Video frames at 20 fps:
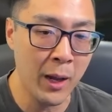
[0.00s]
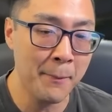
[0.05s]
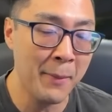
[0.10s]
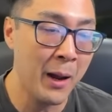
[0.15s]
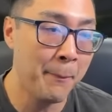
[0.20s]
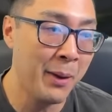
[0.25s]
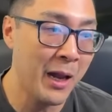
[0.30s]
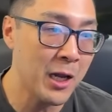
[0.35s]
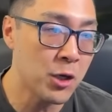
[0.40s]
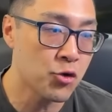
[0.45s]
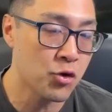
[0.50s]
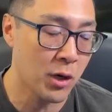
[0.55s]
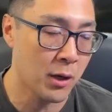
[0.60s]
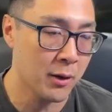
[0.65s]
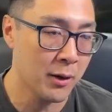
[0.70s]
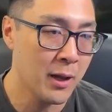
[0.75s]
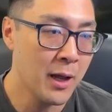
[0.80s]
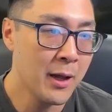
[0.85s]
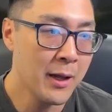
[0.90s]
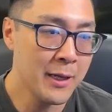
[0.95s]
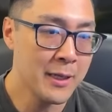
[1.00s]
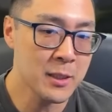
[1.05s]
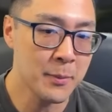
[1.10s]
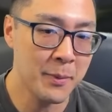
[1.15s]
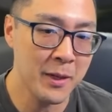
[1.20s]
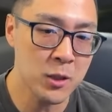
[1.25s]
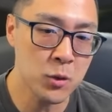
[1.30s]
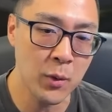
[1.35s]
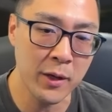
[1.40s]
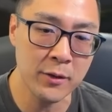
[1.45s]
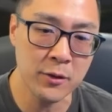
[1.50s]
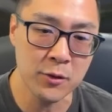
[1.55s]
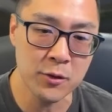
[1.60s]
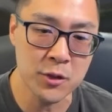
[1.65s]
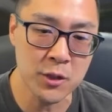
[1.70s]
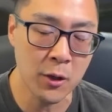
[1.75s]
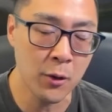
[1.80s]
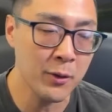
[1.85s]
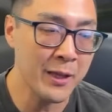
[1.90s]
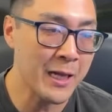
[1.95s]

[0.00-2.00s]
my Patreon is the best way to do so.